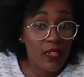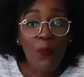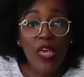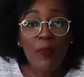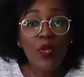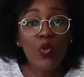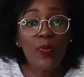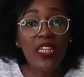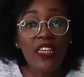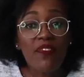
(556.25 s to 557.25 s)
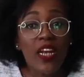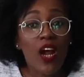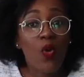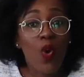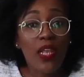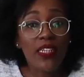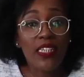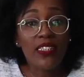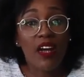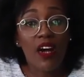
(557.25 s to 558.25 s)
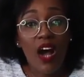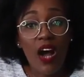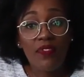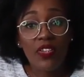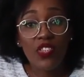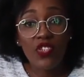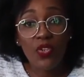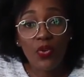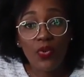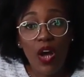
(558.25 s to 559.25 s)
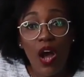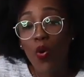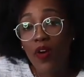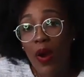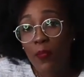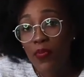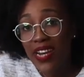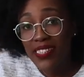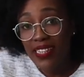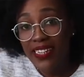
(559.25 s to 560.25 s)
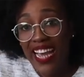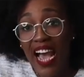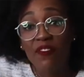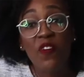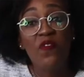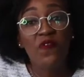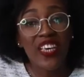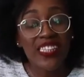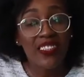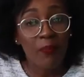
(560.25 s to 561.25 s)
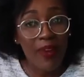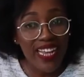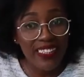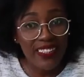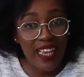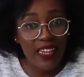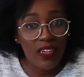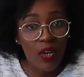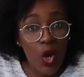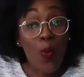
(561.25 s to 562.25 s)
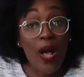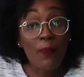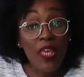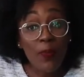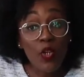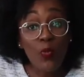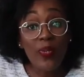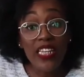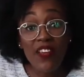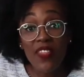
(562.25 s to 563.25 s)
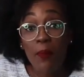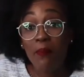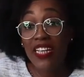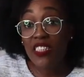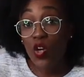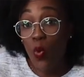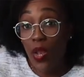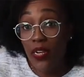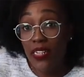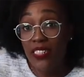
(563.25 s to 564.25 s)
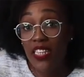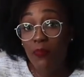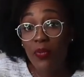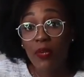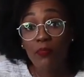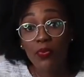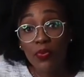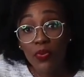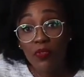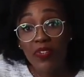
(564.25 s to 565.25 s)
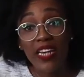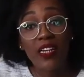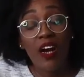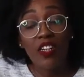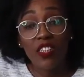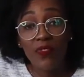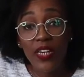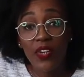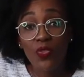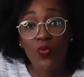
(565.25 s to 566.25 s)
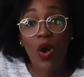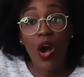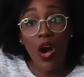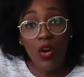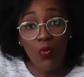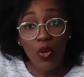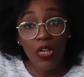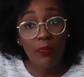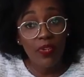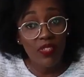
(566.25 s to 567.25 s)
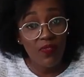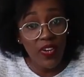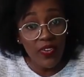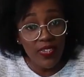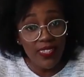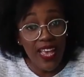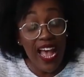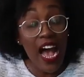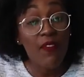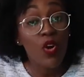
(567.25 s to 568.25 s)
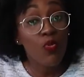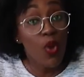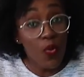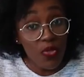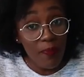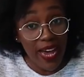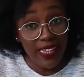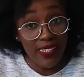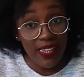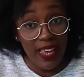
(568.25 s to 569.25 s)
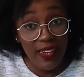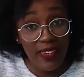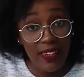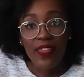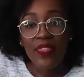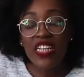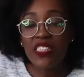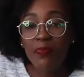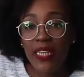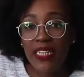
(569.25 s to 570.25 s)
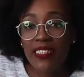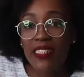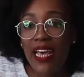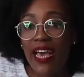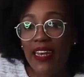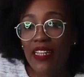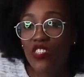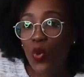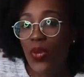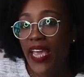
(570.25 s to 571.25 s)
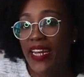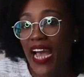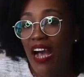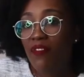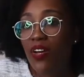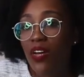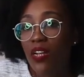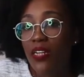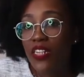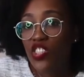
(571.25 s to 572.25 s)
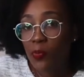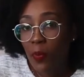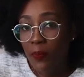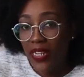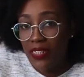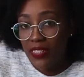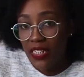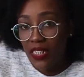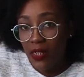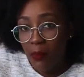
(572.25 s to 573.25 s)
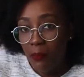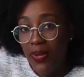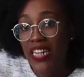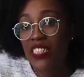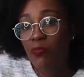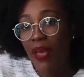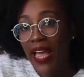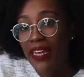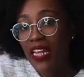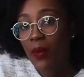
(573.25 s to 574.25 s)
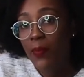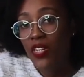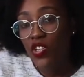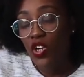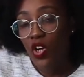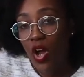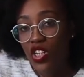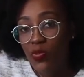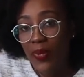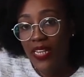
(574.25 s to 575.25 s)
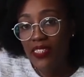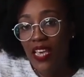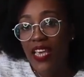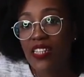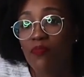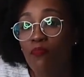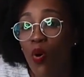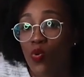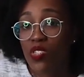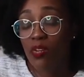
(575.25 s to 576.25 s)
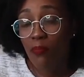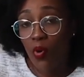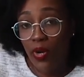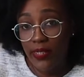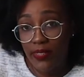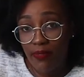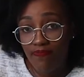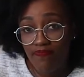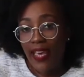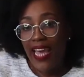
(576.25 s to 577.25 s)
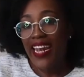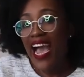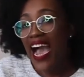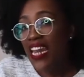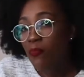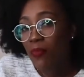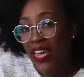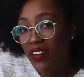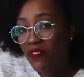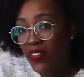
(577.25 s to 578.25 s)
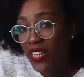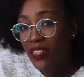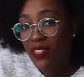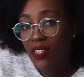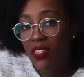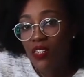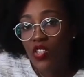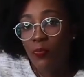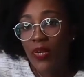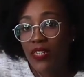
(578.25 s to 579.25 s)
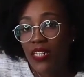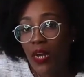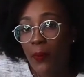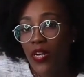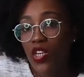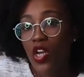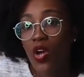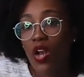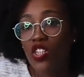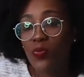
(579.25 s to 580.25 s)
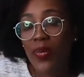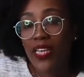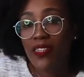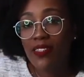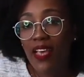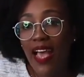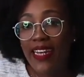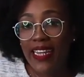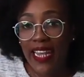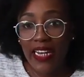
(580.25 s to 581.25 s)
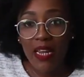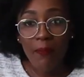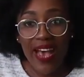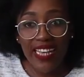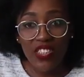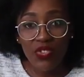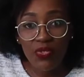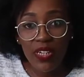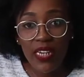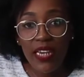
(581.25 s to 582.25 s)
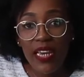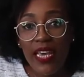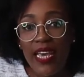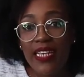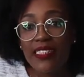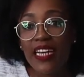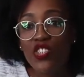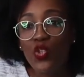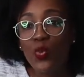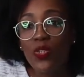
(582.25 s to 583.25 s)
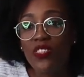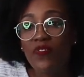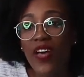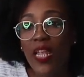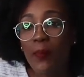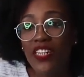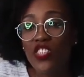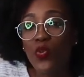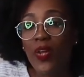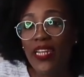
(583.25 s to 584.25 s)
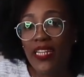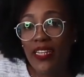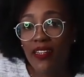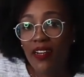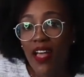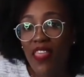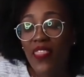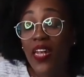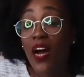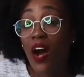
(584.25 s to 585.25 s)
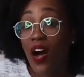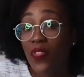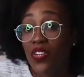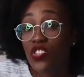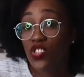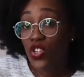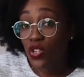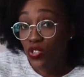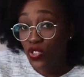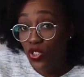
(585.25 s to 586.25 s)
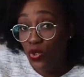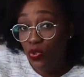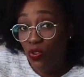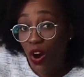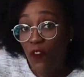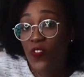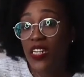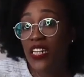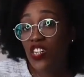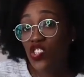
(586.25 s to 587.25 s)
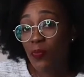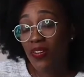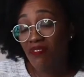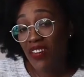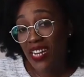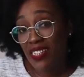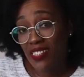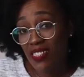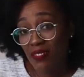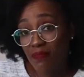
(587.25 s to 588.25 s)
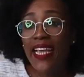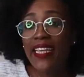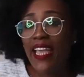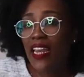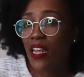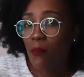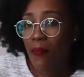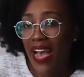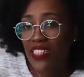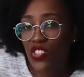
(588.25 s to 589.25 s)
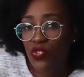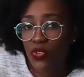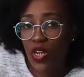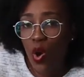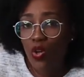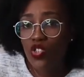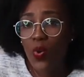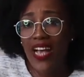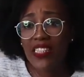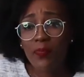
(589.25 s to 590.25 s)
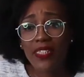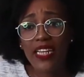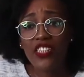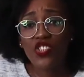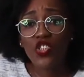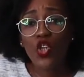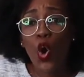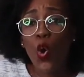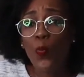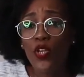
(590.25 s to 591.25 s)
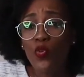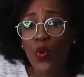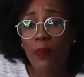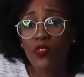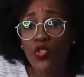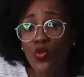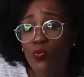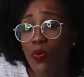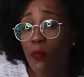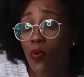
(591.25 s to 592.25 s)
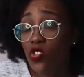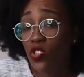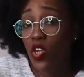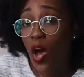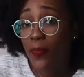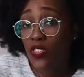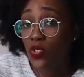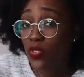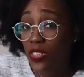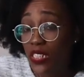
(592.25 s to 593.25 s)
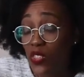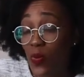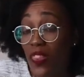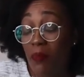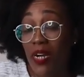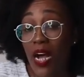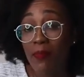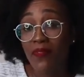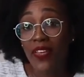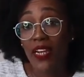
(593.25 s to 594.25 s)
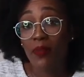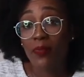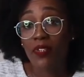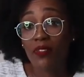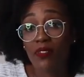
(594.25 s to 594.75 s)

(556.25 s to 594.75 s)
People who believe that our qualities are carved in stone or are present have a fixed mindset, while people who believe that basic qualities can be improved and cultivated through hard work and perseverance have a growth mindset. This means that it's okay to have leadership ability, but expanding upon your knowledge base is most important. An added benefit to building upon your knowledge base and gaining mastery is that you will develop into a leader that others turn to for leadership advice. Gaining mastery also has the potential to open you up to promotional opportunities when they become available.